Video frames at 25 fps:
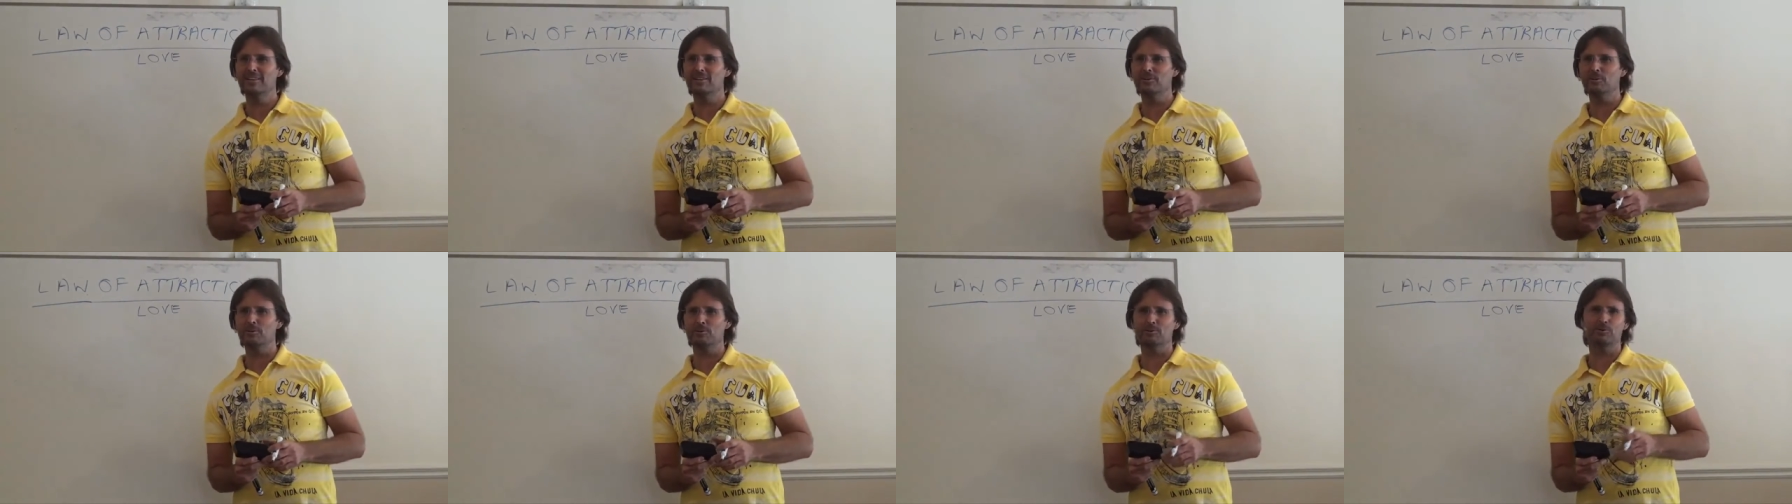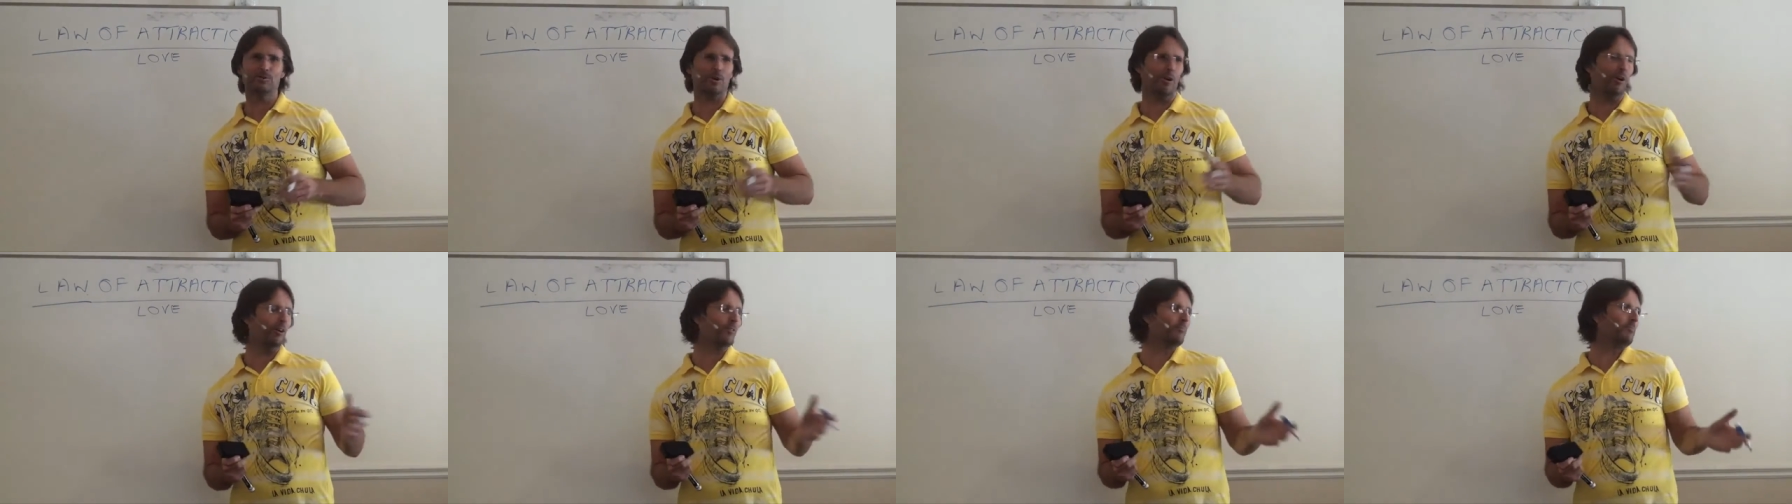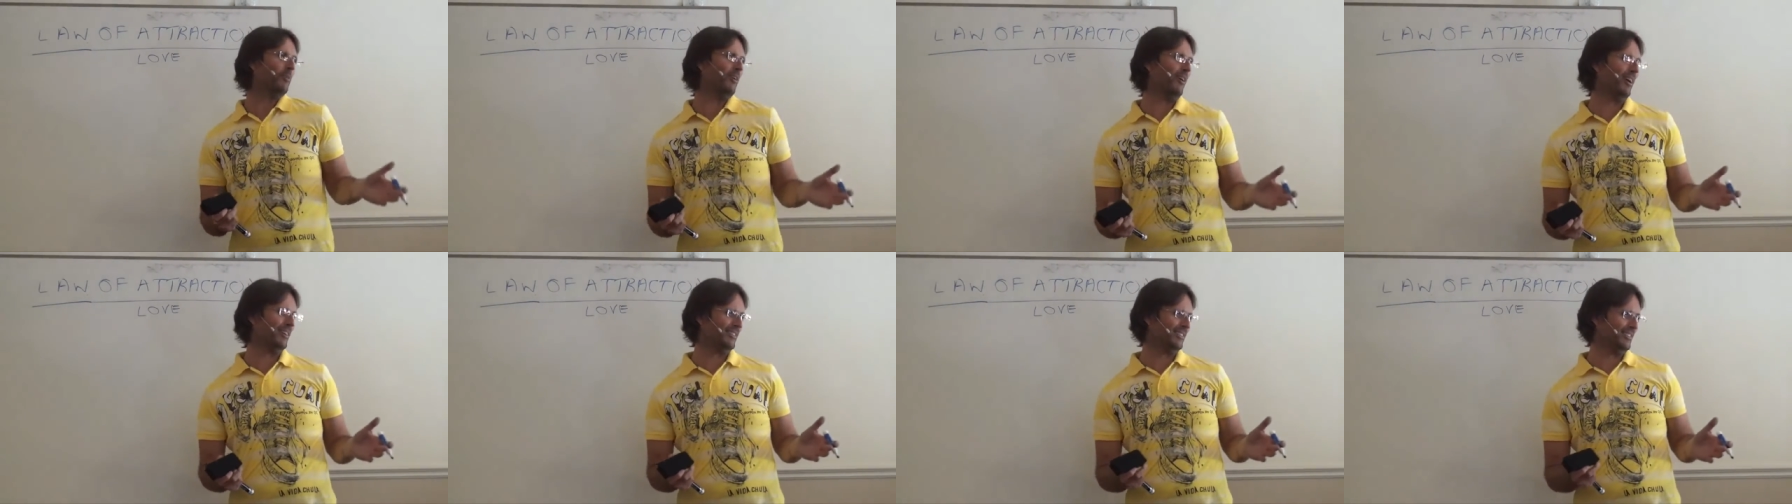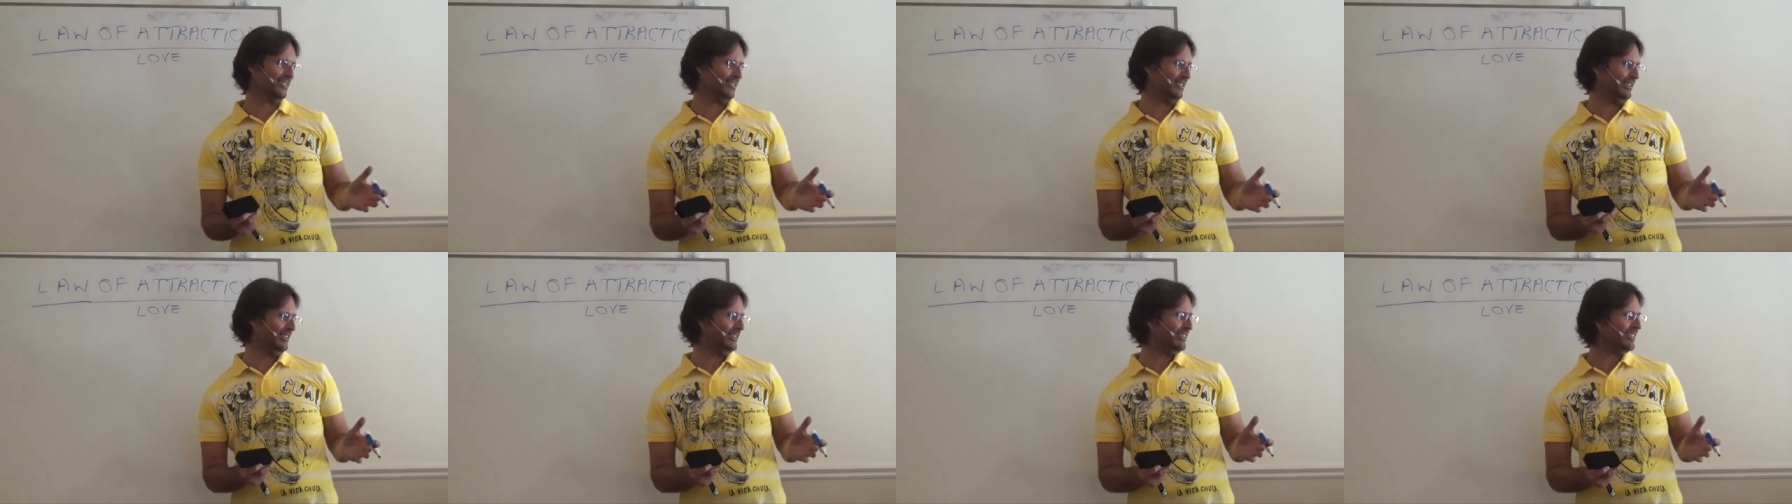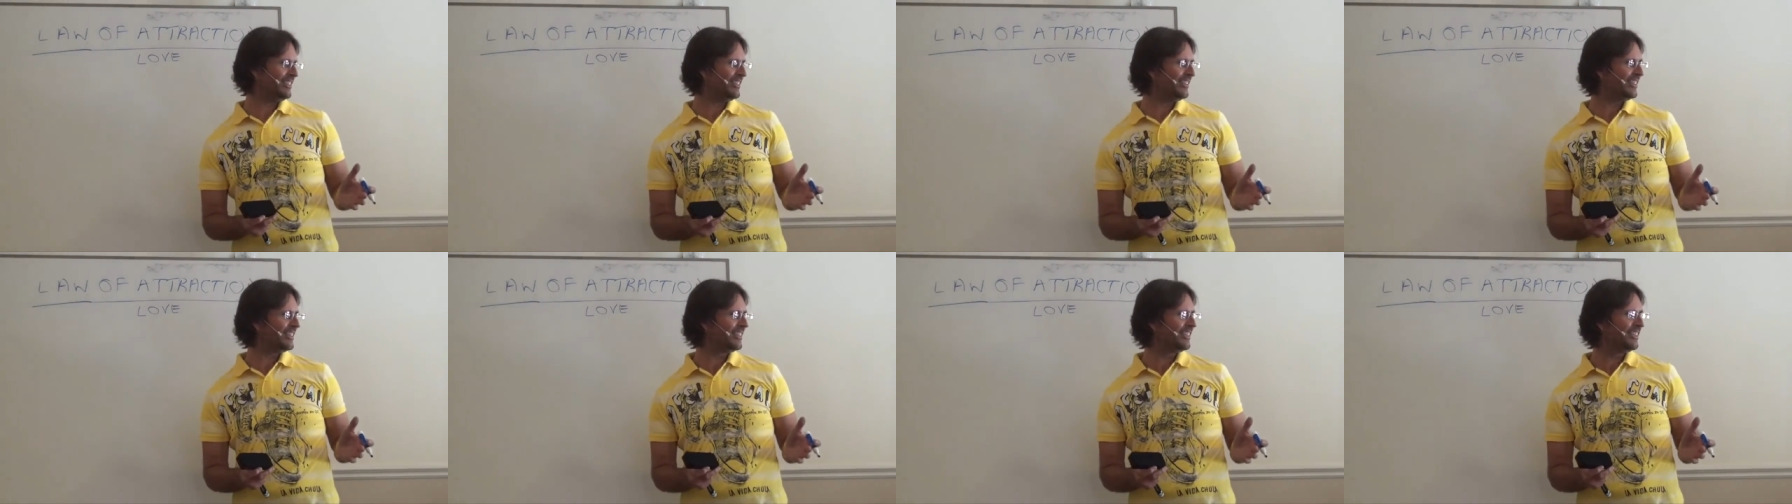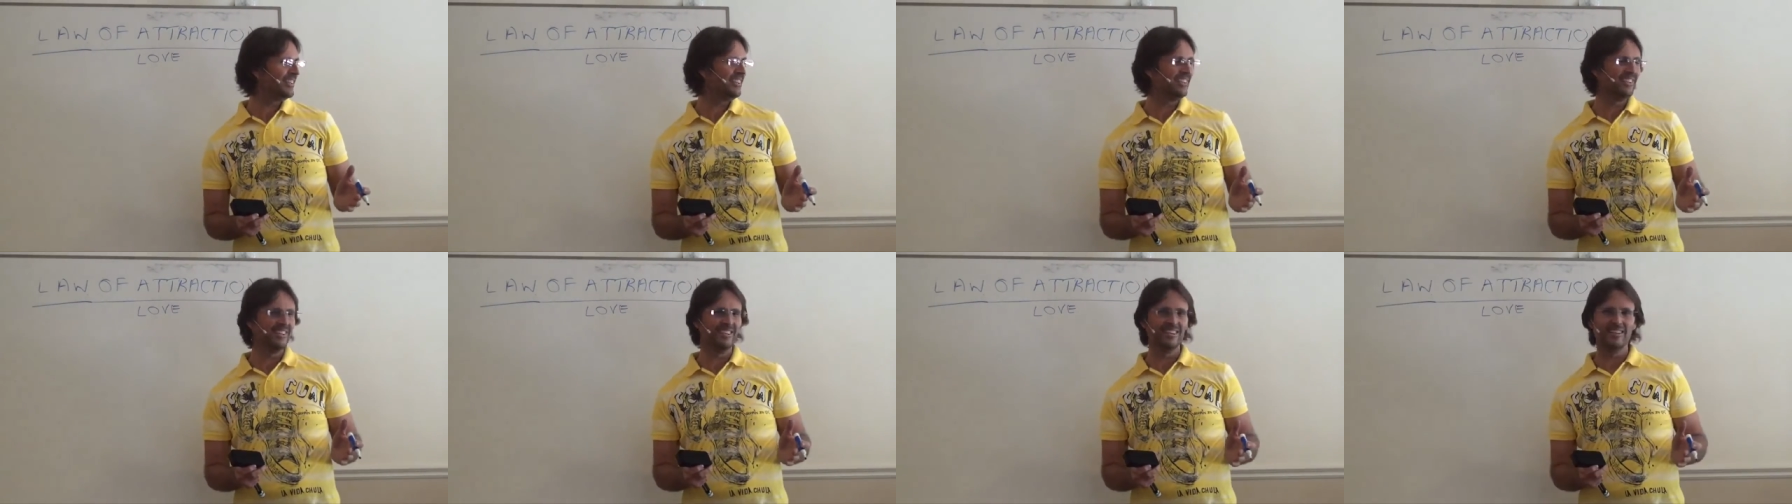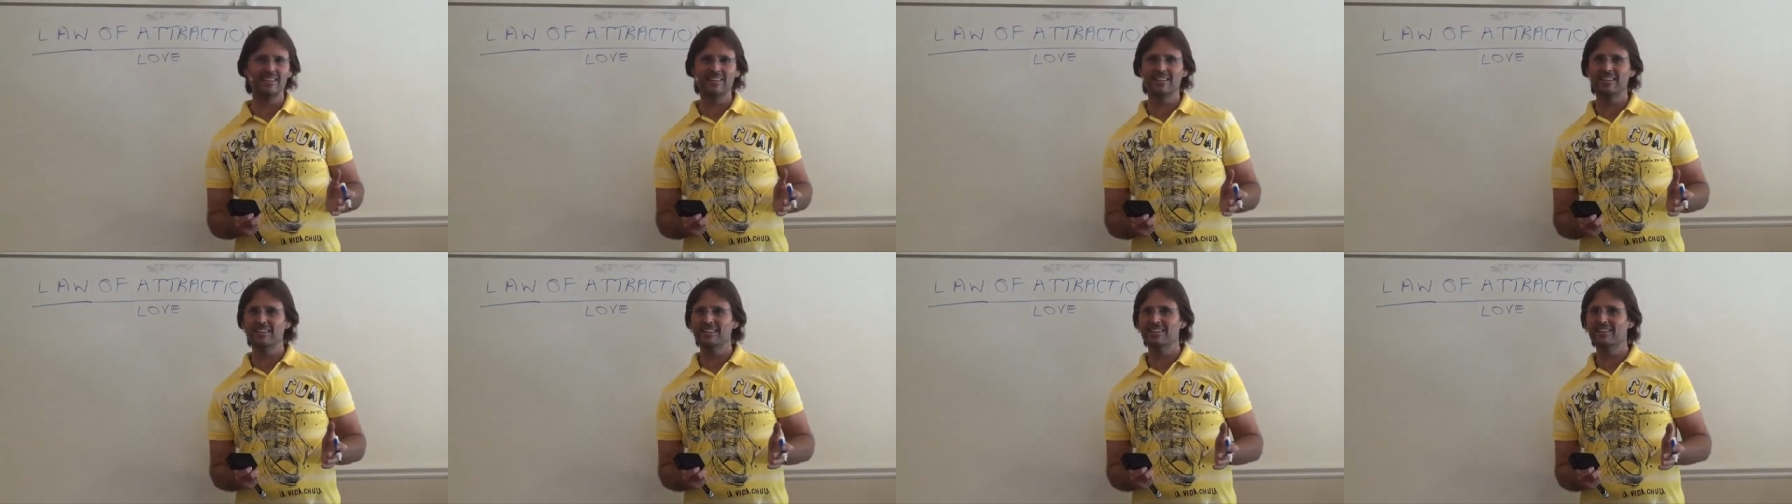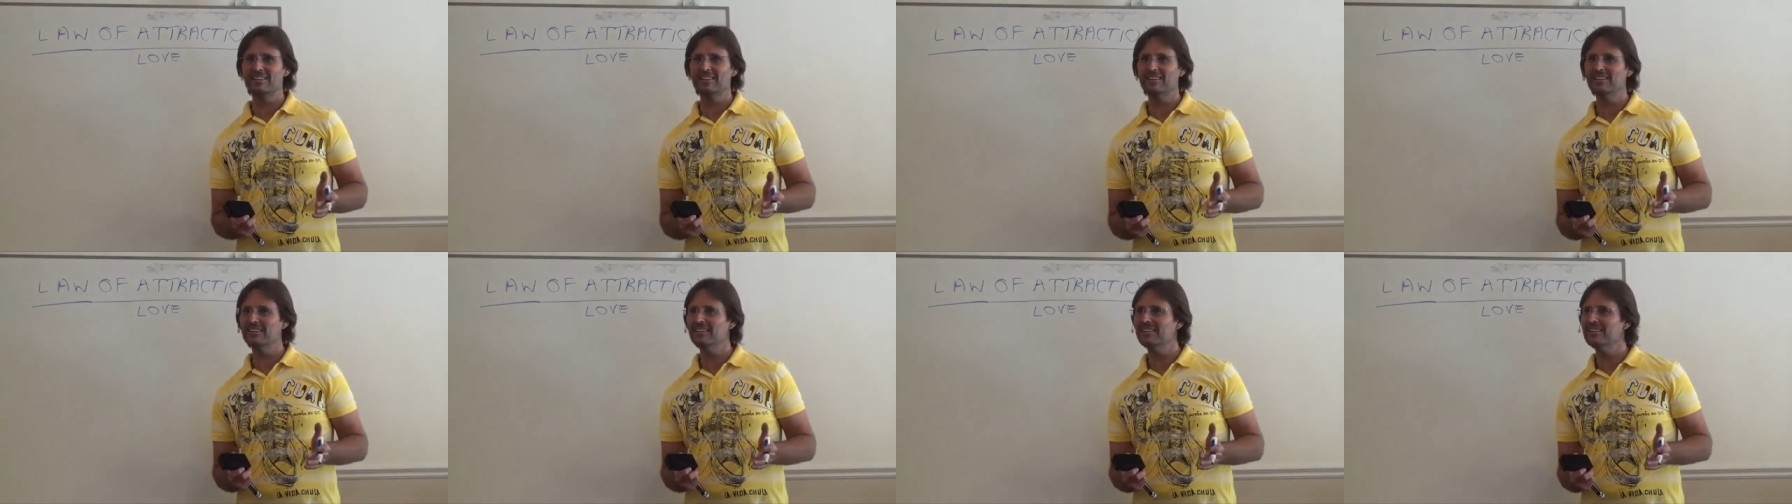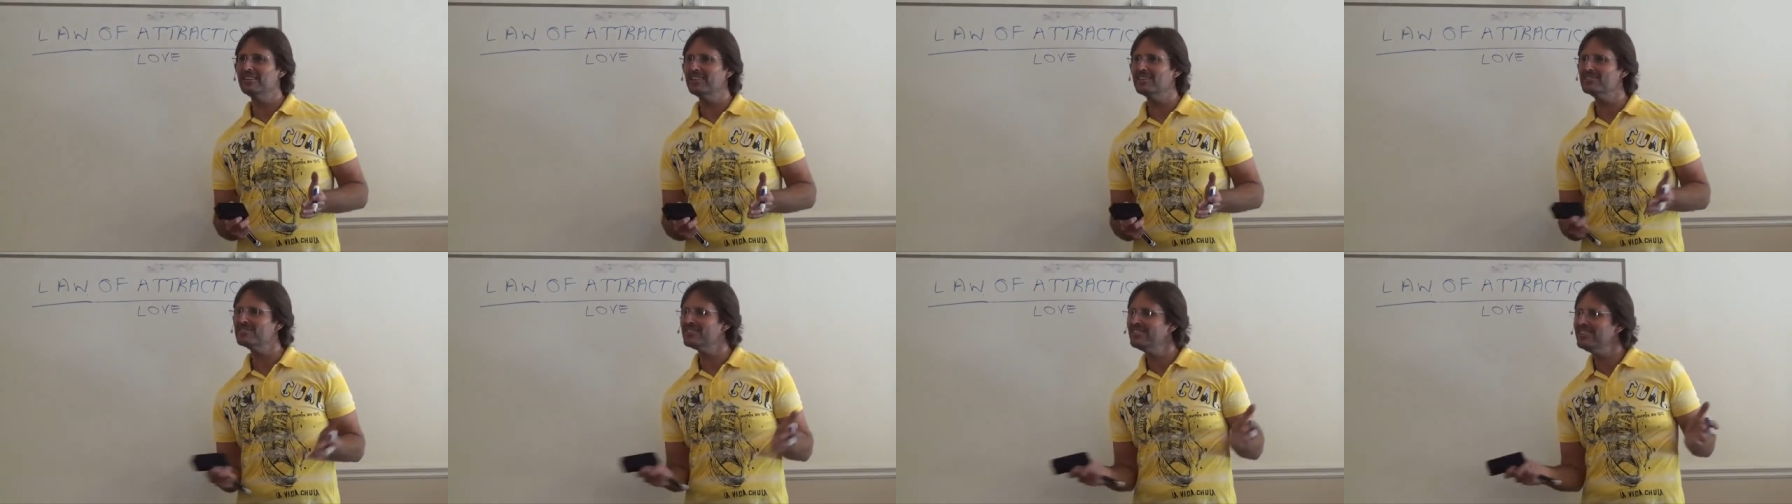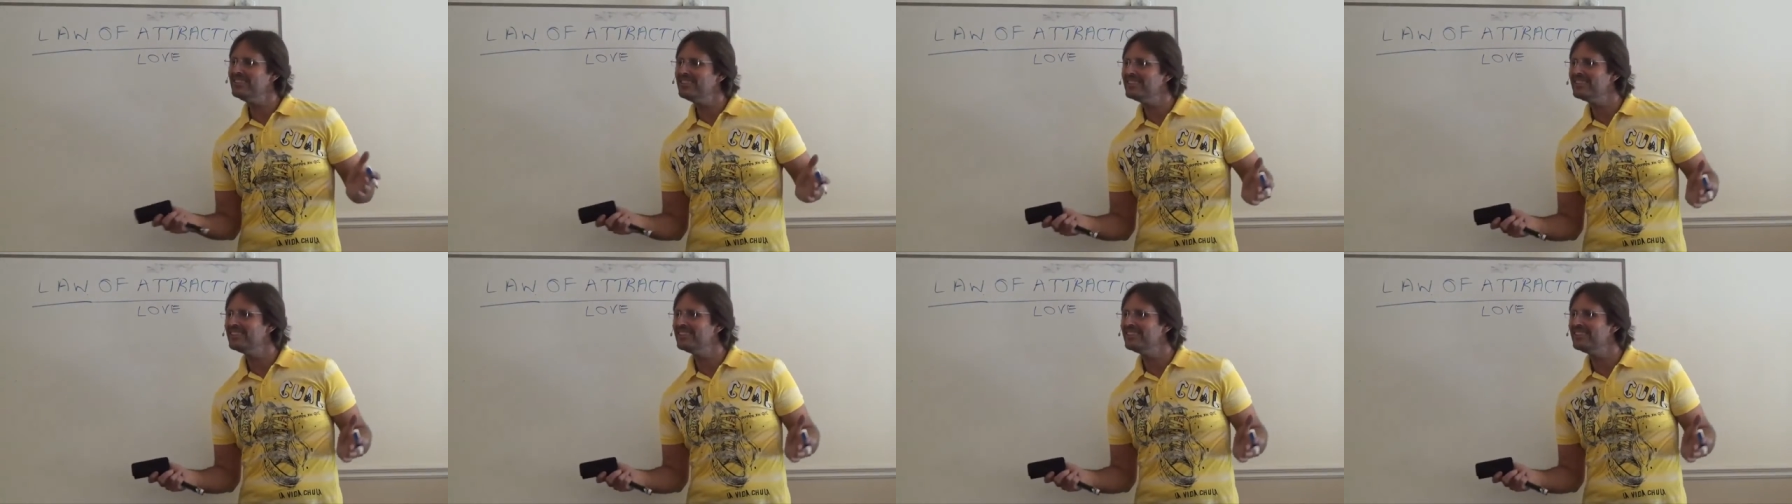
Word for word: or a dog biting you, isn't